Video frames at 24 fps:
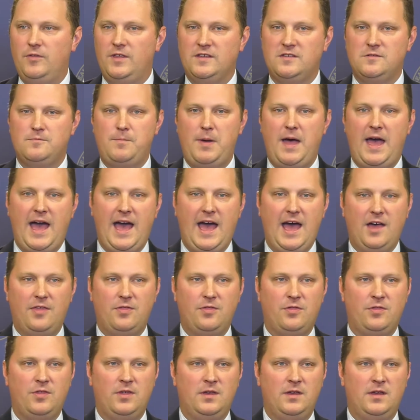this
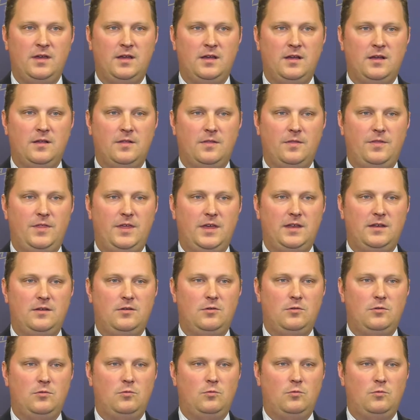path that